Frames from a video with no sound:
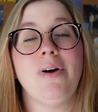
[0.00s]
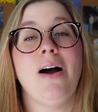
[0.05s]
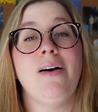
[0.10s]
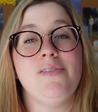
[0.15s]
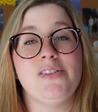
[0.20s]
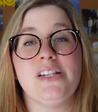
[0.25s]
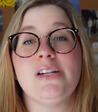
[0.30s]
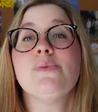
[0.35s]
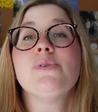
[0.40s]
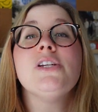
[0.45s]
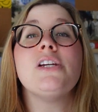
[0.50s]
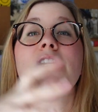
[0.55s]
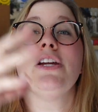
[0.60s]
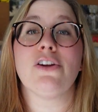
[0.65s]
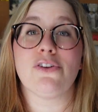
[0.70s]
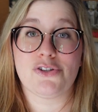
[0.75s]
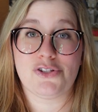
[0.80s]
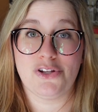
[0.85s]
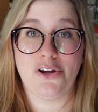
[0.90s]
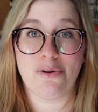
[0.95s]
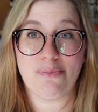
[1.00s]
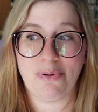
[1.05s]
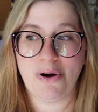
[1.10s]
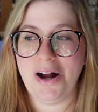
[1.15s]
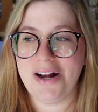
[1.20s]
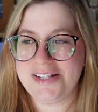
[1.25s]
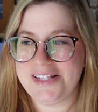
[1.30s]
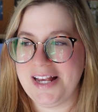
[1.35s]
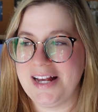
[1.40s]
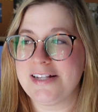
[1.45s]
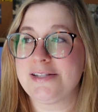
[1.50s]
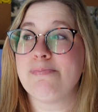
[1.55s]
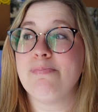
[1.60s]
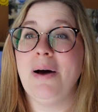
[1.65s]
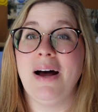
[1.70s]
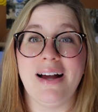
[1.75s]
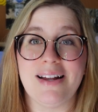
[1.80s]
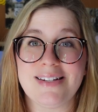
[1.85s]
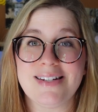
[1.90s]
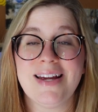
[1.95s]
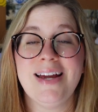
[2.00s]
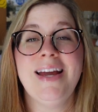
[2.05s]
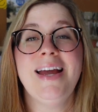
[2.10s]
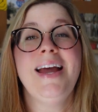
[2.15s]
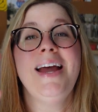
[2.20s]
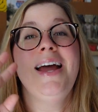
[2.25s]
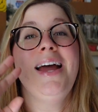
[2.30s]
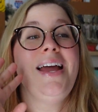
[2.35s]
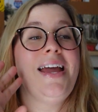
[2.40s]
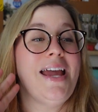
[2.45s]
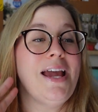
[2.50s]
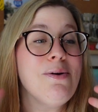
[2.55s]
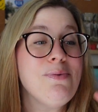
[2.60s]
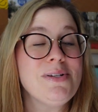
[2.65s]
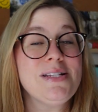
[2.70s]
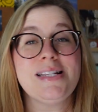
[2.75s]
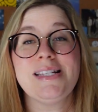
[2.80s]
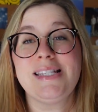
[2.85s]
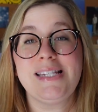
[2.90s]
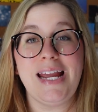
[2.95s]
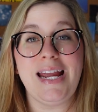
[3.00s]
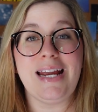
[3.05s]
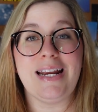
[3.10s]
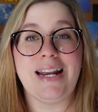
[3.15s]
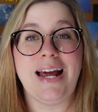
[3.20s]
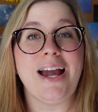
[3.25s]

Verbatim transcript: Obviously, it was a years long process, but it was insane.